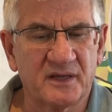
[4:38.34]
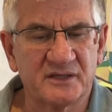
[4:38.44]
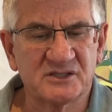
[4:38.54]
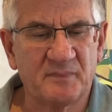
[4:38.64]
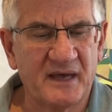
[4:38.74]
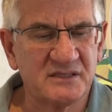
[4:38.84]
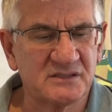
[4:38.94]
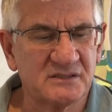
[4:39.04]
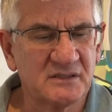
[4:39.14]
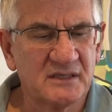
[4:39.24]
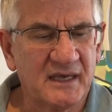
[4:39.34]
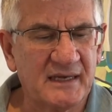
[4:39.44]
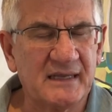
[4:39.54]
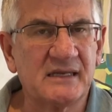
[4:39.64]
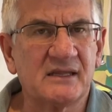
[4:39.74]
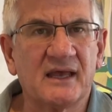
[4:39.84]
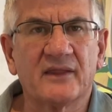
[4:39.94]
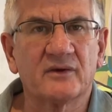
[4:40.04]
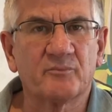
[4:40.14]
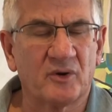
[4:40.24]
space, and any of the
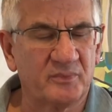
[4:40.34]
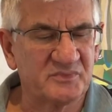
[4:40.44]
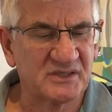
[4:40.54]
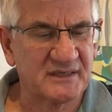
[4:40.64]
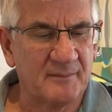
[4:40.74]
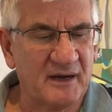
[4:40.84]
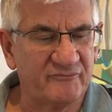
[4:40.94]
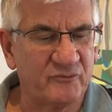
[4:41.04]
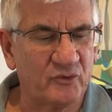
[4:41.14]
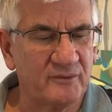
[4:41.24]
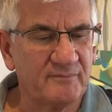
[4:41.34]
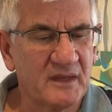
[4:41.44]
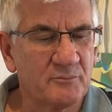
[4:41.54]
other problems that come up for them.